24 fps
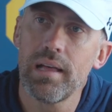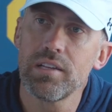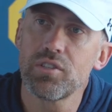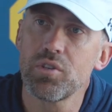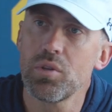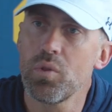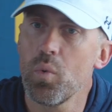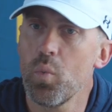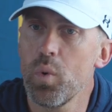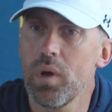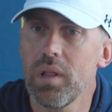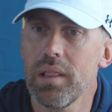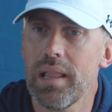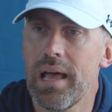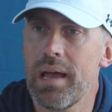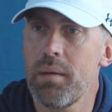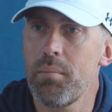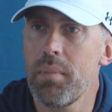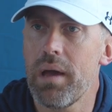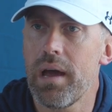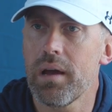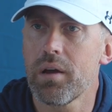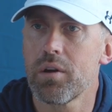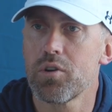So the Will
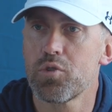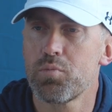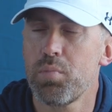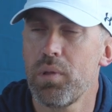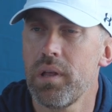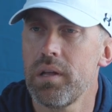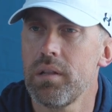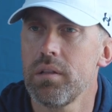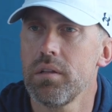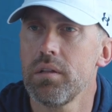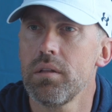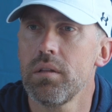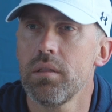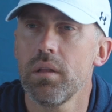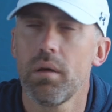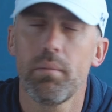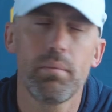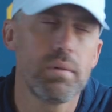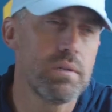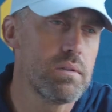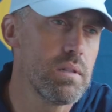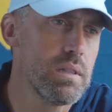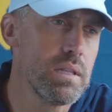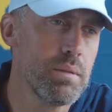linebacker is playing a little
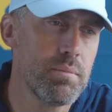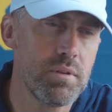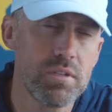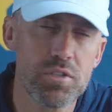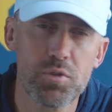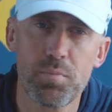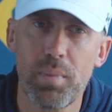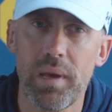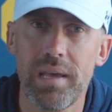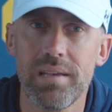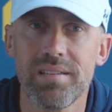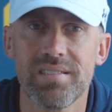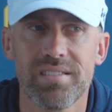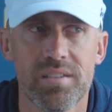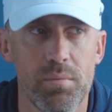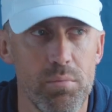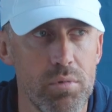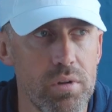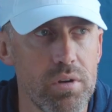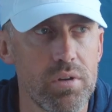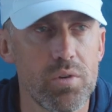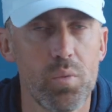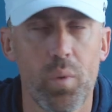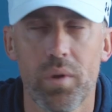limited space,
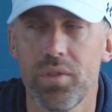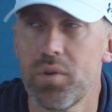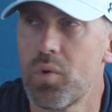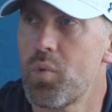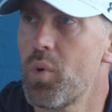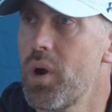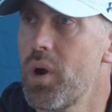similar to what the